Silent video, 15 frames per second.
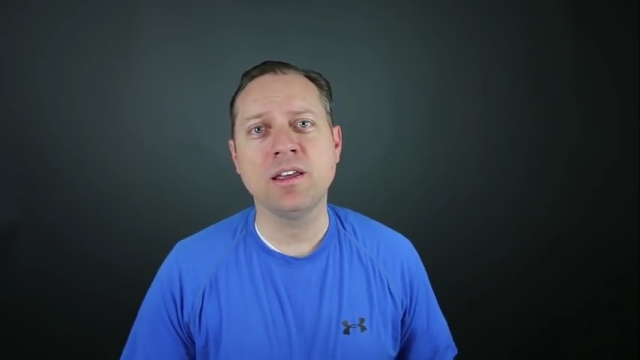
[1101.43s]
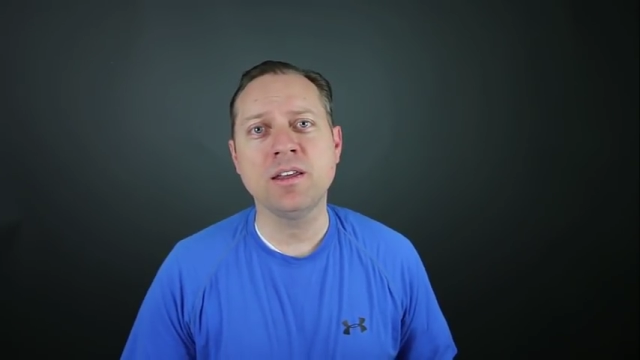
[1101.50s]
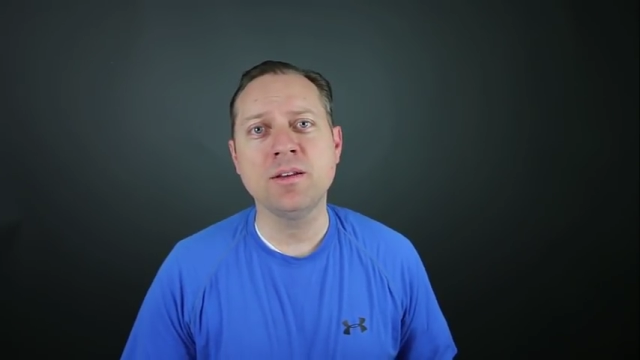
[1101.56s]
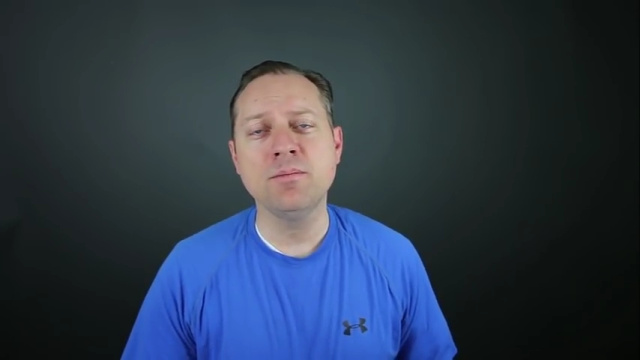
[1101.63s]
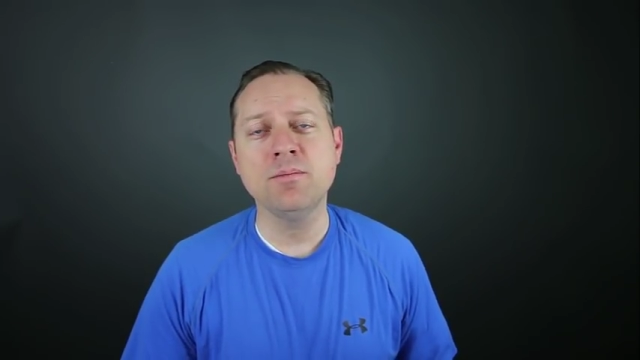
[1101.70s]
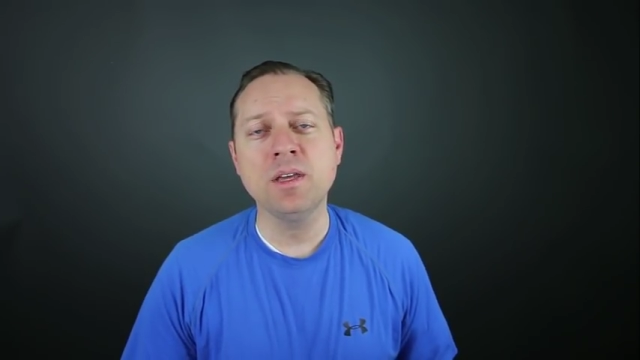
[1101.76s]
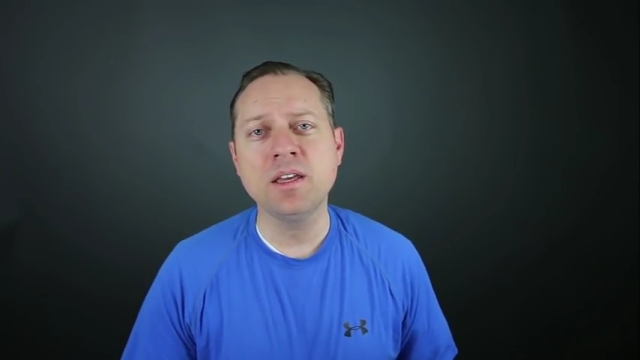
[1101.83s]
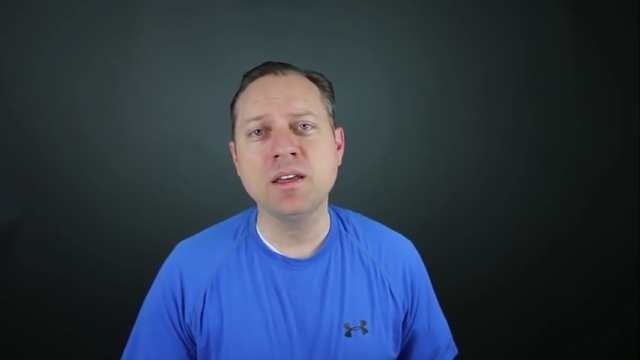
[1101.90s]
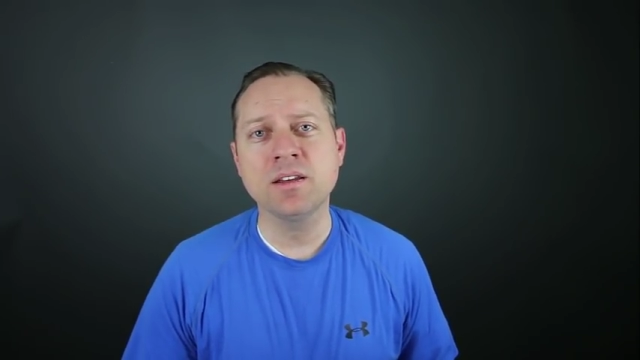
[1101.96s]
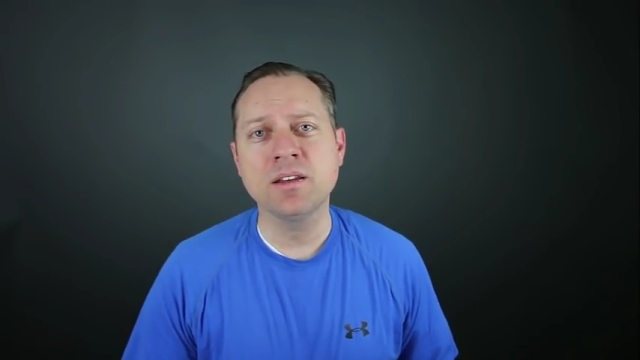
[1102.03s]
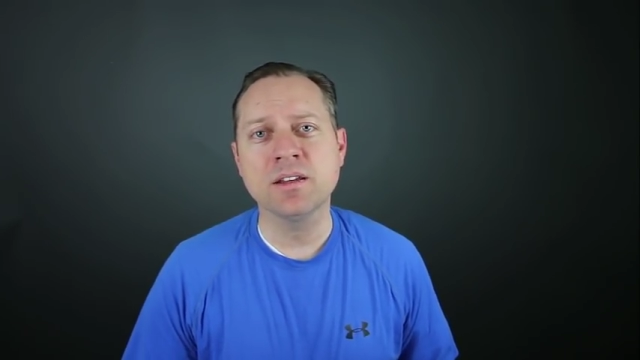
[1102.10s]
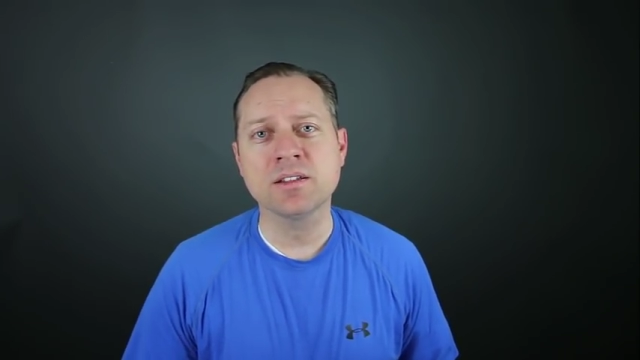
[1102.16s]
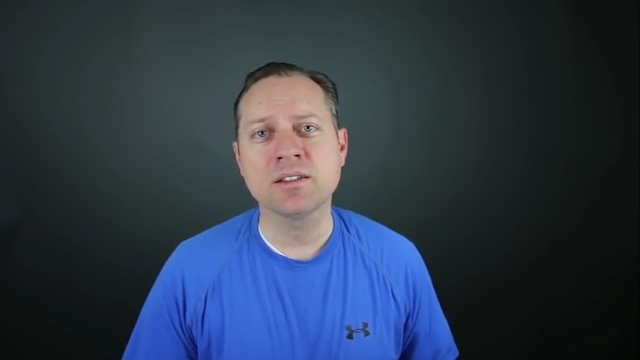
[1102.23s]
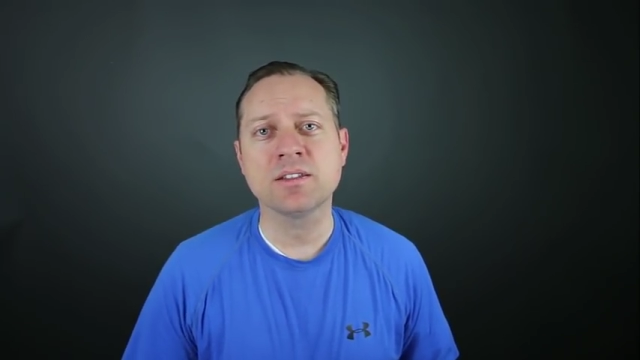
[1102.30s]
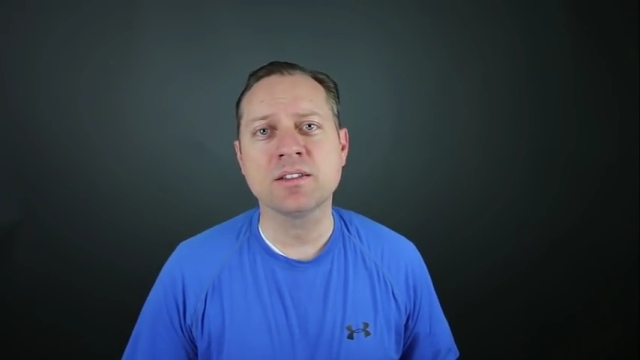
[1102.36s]
in
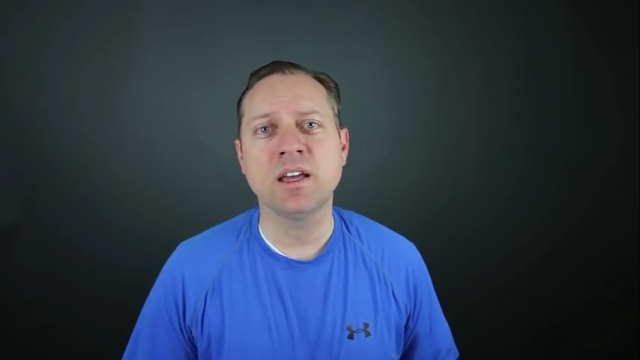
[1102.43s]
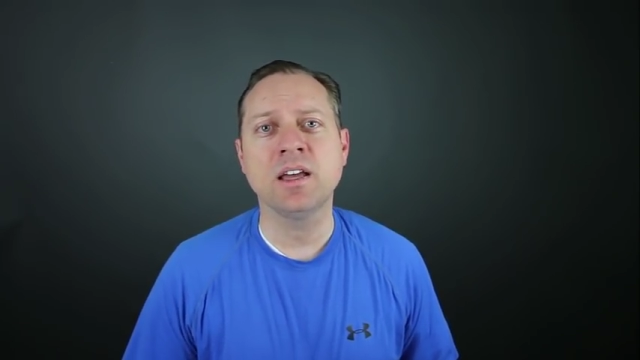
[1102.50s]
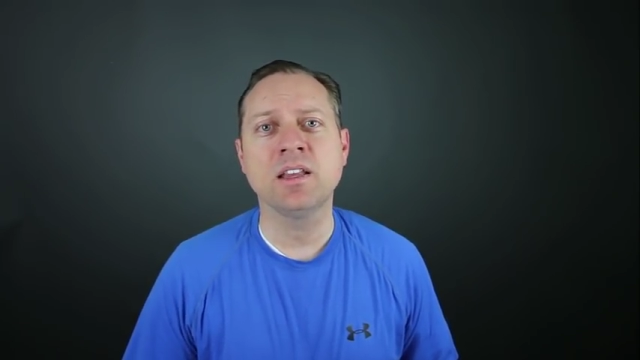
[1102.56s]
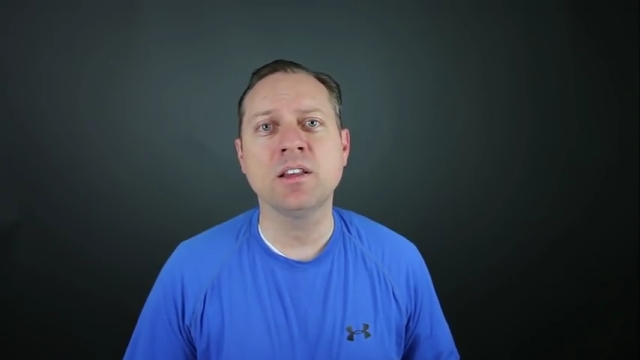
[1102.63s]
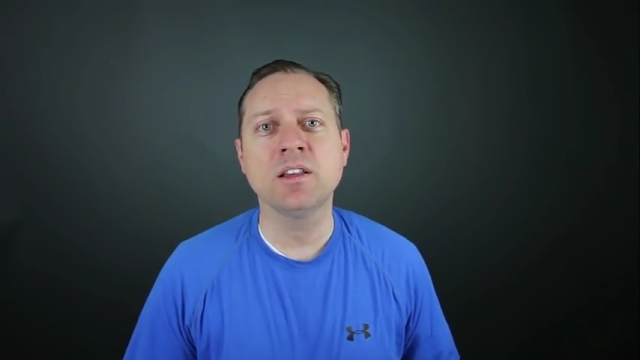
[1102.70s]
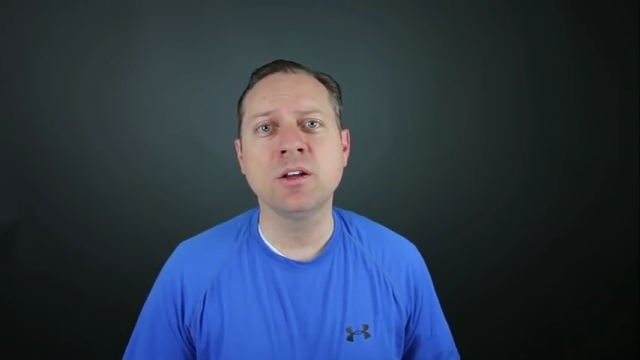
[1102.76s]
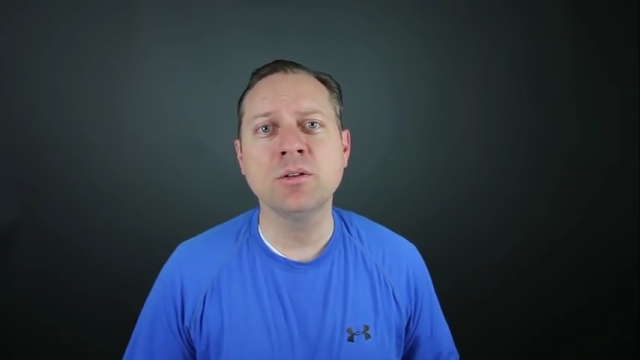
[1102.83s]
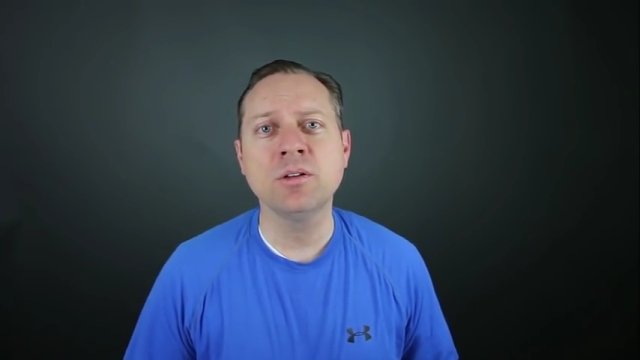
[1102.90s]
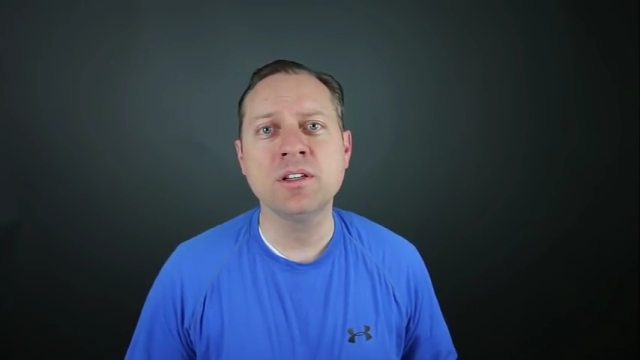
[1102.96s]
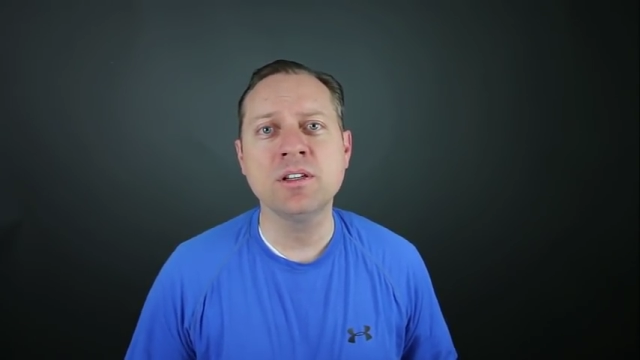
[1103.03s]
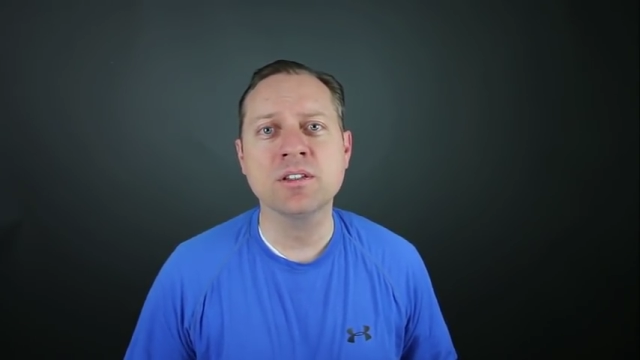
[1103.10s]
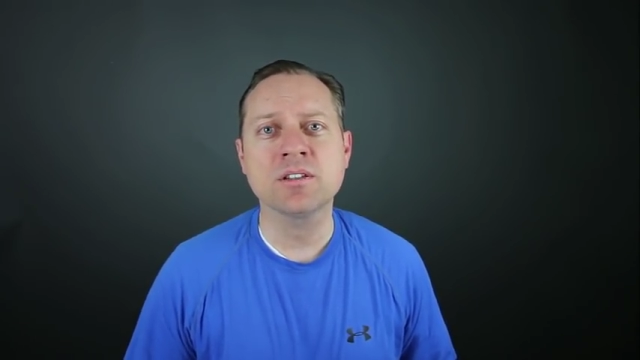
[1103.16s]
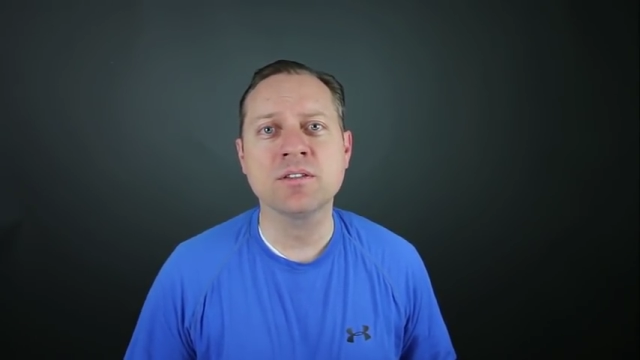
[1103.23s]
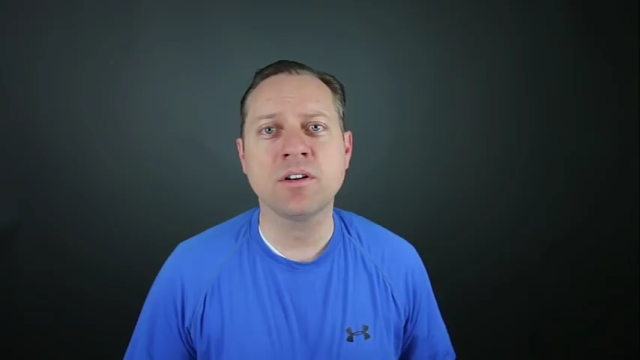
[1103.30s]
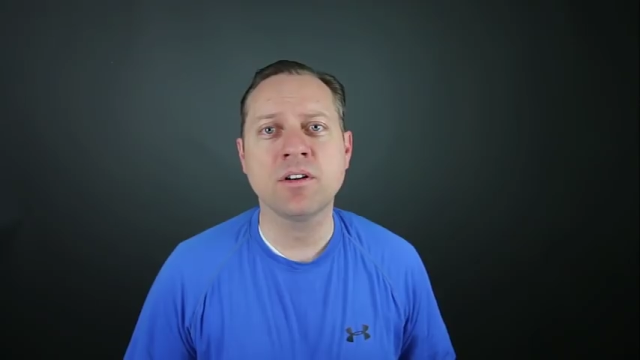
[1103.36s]
meekness and
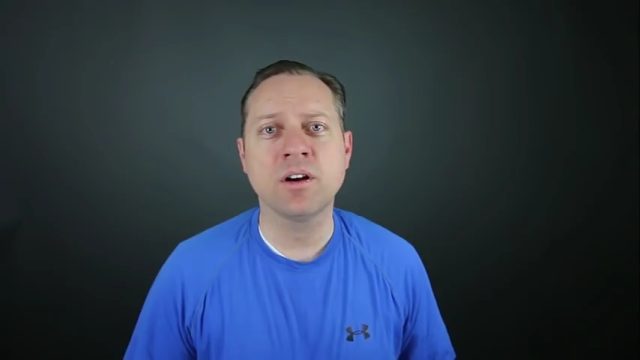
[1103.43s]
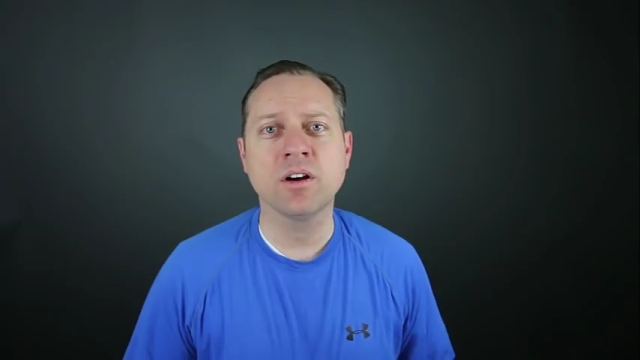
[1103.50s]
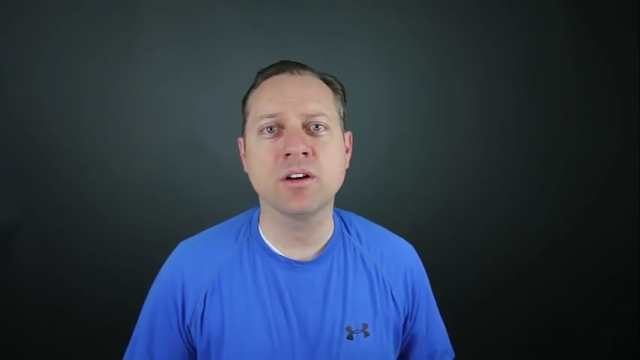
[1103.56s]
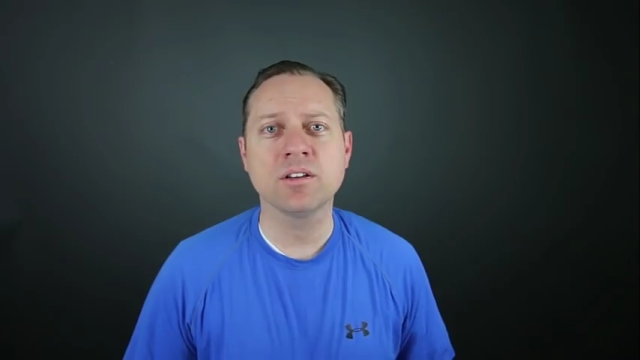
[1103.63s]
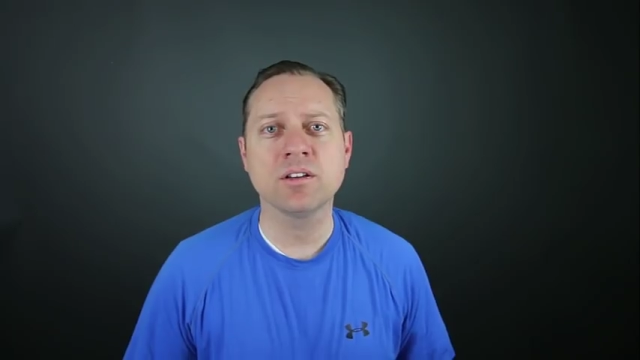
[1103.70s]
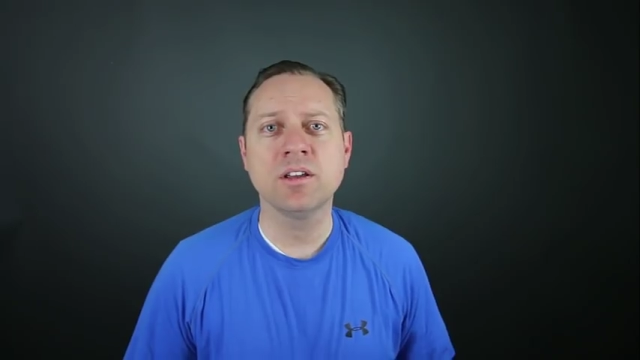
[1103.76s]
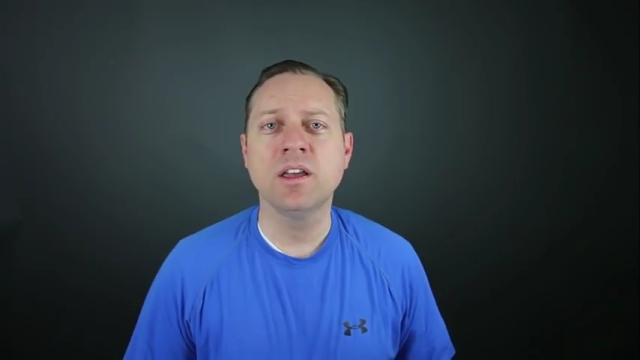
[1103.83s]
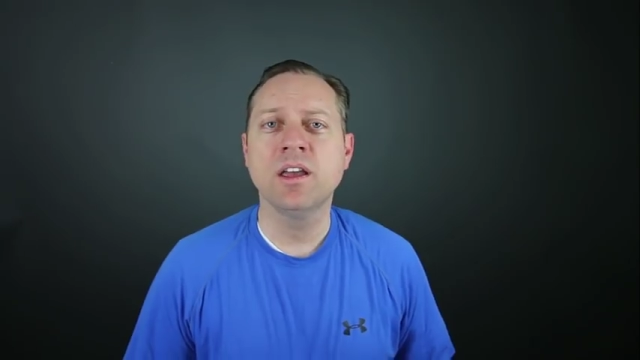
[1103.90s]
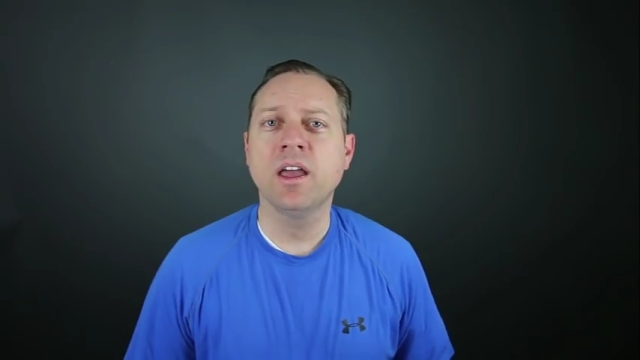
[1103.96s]
lowliness of heart?